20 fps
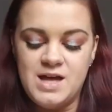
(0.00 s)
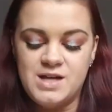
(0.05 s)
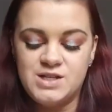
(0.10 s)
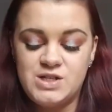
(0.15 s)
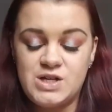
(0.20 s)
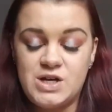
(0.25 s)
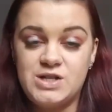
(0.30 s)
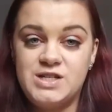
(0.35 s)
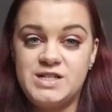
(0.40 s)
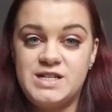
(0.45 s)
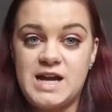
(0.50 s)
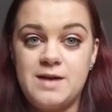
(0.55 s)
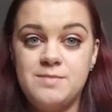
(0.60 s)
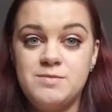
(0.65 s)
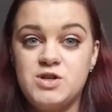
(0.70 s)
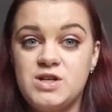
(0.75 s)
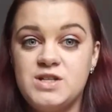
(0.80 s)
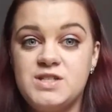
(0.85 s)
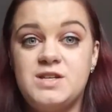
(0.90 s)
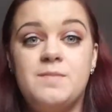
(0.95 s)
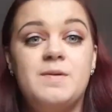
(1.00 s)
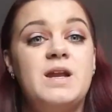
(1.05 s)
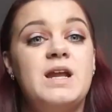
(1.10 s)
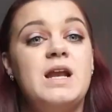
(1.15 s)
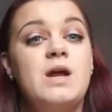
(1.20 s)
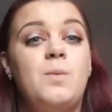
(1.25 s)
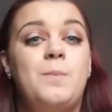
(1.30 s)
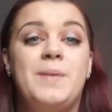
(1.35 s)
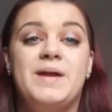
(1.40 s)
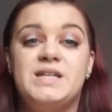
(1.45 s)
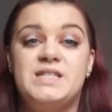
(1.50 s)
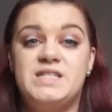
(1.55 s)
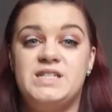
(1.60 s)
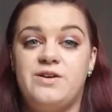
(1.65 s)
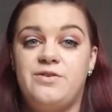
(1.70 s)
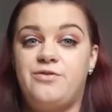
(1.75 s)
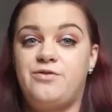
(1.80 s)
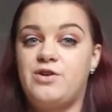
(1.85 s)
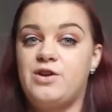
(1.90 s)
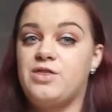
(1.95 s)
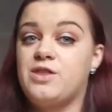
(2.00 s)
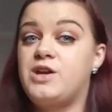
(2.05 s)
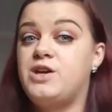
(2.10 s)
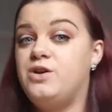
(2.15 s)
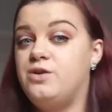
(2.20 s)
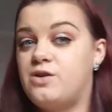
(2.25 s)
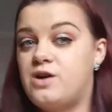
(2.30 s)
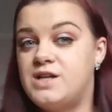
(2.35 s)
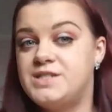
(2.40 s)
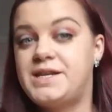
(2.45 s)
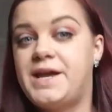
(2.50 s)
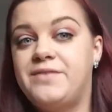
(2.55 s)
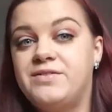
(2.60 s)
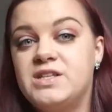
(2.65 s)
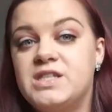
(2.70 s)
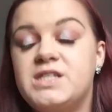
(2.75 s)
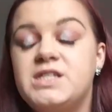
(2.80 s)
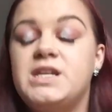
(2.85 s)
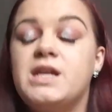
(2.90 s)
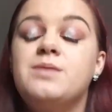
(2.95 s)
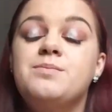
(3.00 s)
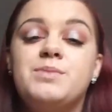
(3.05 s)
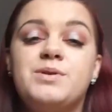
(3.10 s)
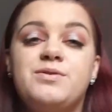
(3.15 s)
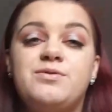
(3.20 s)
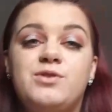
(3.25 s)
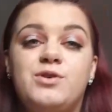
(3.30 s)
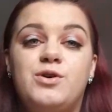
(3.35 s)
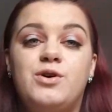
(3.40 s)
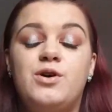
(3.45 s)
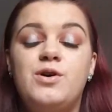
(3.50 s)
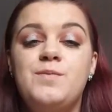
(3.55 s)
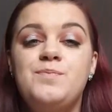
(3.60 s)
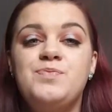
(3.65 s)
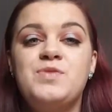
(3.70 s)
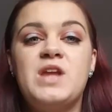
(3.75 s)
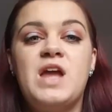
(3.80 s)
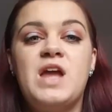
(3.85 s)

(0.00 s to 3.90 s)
So today I'm doing something a little bit different that you guys haven't seen before.